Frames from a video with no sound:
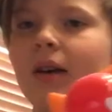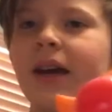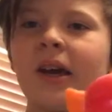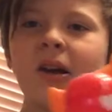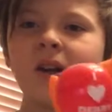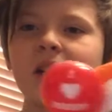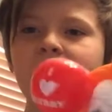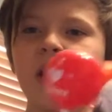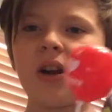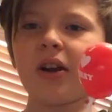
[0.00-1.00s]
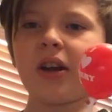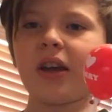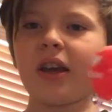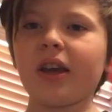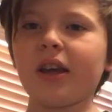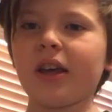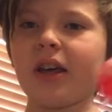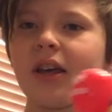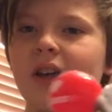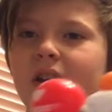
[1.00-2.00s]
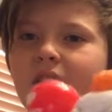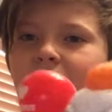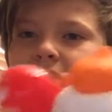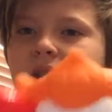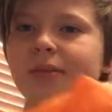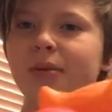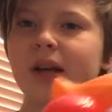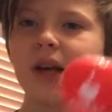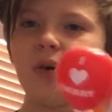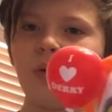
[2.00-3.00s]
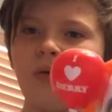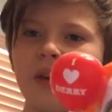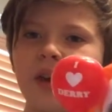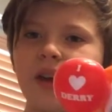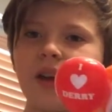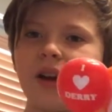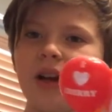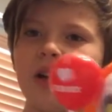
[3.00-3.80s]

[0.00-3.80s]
I heard Dairy. It's a pretty cool figure.